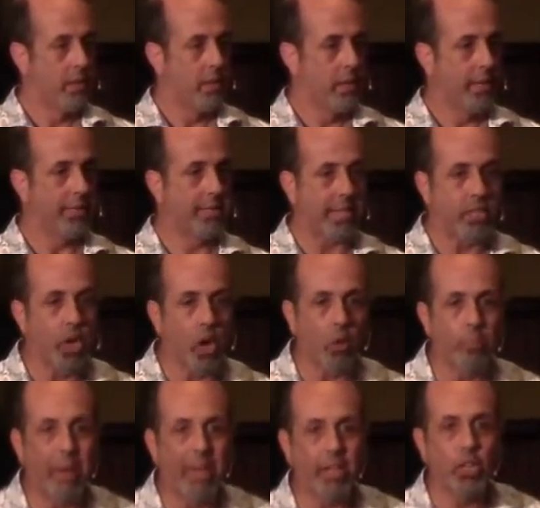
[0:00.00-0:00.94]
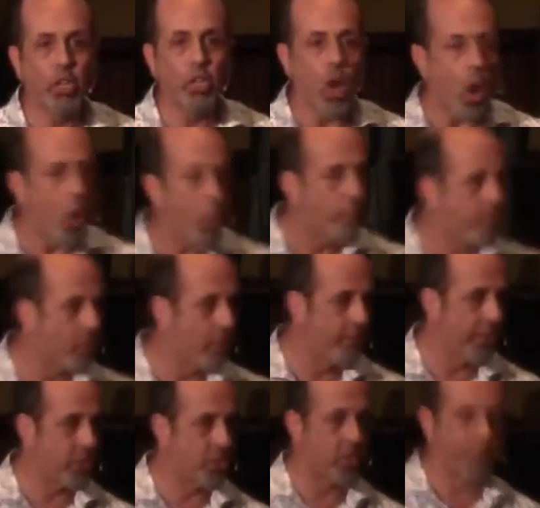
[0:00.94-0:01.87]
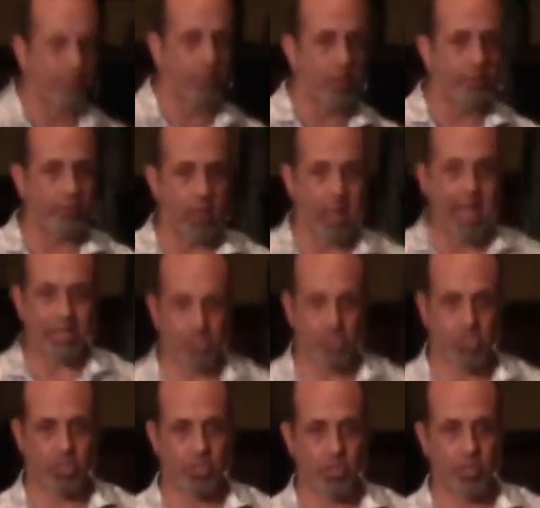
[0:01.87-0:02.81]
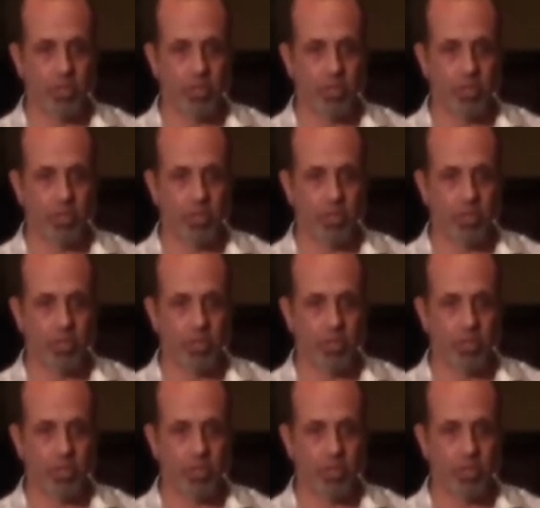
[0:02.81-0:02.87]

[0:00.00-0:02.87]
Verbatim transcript: He's like, No, make no provision for the flesh.